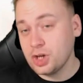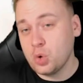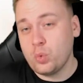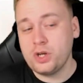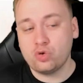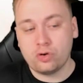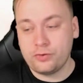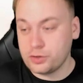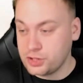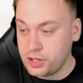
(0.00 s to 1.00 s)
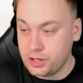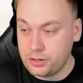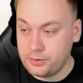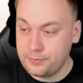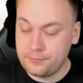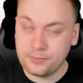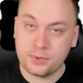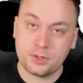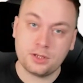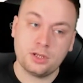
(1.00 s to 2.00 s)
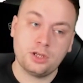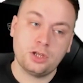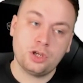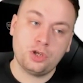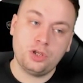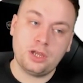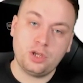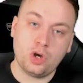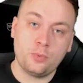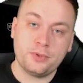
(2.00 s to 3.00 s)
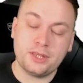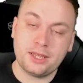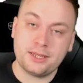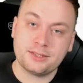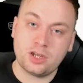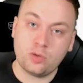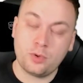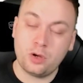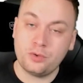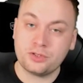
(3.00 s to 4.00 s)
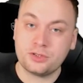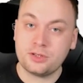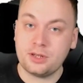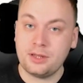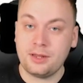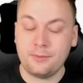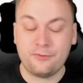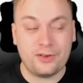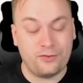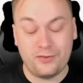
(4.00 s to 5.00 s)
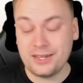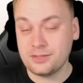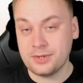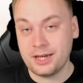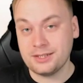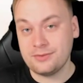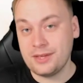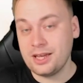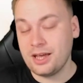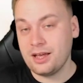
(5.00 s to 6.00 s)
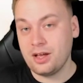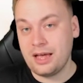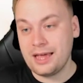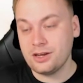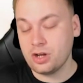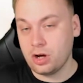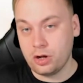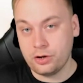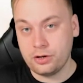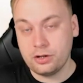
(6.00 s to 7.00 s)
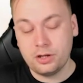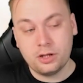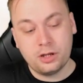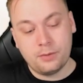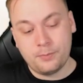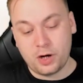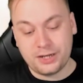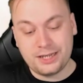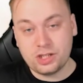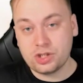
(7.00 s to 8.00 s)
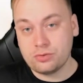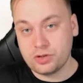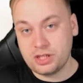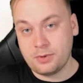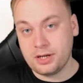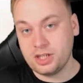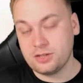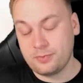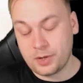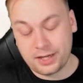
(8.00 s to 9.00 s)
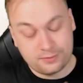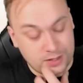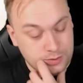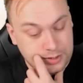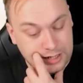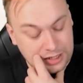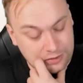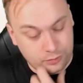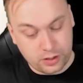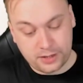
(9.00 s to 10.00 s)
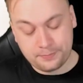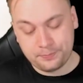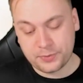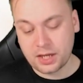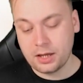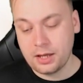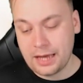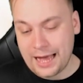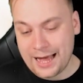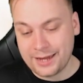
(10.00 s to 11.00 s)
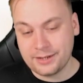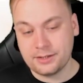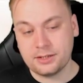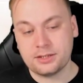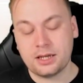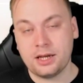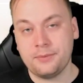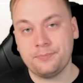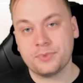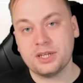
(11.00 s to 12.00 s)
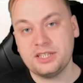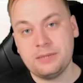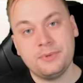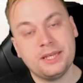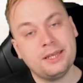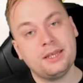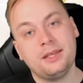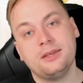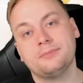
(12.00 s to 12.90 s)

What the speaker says: When you draw for your turn, and you open this, and your opponent's like Phantom Knights, if they end on Bardiche, Rusty Bardiche, the Phantom Knight link 3, and DPE,